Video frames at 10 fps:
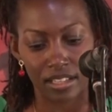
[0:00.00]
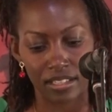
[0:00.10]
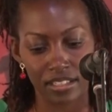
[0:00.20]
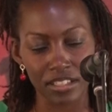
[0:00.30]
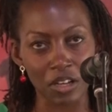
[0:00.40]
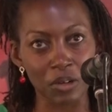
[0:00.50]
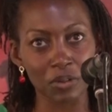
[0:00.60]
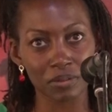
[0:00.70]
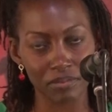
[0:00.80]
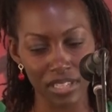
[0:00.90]

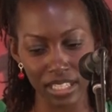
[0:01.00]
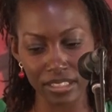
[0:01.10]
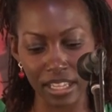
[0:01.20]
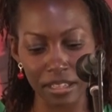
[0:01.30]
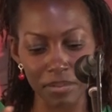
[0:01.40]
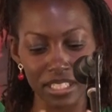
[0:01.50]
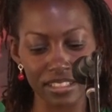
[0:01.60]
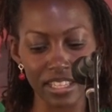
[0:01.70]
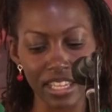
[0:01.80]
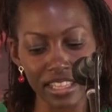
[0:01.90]
So, next slide,
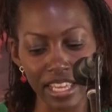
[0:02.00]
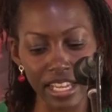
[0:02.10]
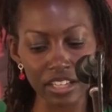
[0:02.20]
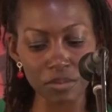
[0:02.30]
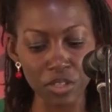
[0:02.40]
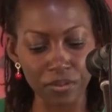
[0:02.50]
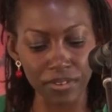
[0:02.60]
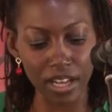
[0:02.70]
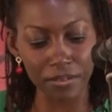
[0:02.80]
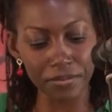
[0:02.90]
please. The anatomy of
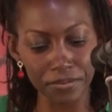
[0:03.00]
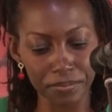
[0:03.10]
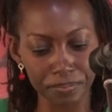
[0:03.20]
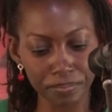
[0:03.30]
love.